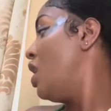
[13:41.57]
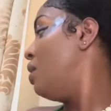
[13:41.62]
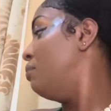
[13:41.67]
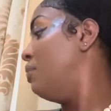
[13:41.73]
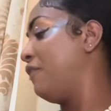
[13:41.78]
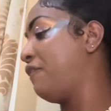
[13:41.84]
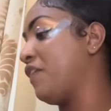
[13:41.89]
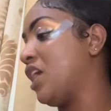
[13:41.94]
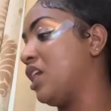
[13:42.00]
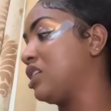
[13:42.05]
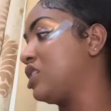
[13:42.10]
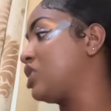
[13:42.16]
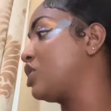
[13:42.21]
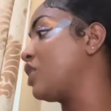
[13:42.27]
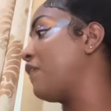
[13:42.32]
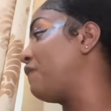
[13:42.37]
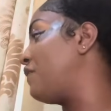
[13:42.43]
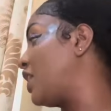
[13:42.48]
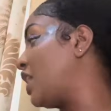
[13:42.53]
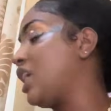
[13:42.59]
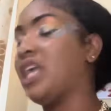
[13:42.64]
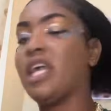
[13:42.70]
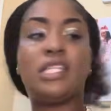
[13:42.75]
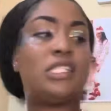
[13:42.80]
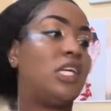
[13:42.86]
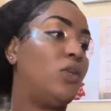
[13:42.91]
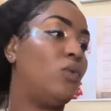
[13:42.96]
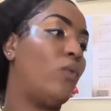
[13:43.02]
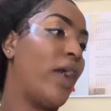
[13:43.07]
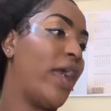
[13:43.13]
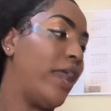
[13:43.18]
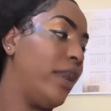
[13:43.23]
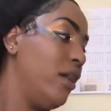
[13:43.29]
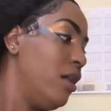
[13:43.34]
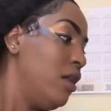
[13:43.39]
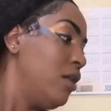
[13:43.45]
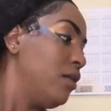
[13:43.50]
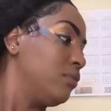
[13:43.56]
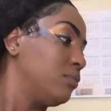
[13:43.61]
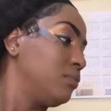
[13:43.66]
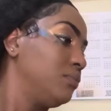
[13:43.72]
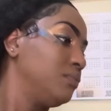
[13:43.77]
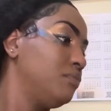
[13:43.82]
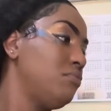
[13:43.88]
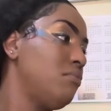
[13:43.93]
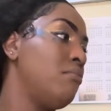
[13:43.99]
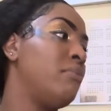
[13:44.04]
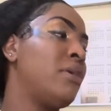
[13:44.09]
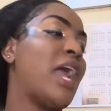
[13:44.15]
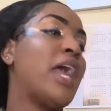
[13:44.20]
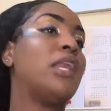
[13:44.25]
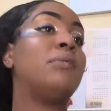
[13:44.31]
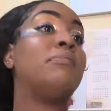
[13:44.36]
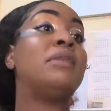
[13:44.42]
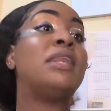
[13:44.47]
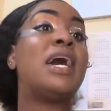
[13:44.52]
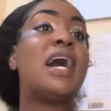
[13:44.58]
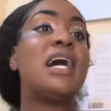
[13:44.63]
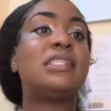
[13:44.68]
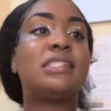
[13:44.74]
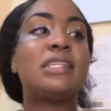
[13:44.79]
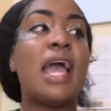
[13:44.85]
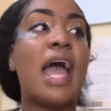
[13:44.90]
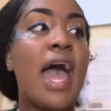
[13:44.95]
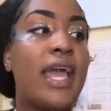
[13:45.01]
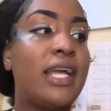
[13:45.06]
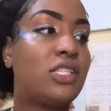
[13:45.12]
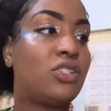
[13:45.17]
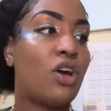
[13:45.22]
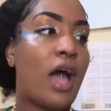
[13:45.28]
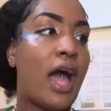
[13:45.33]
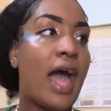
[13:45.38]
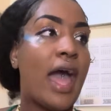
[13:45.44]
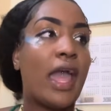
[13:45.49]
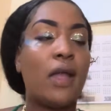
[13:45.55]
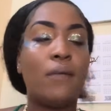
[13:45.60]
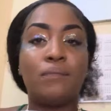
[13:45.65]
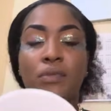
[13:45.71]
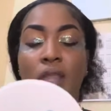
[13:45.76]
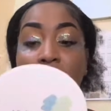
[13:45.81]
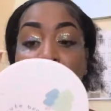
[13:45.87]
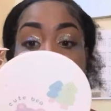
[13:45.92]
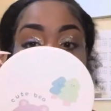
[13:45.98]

me feel suffocated when me and him not see eye to eye, and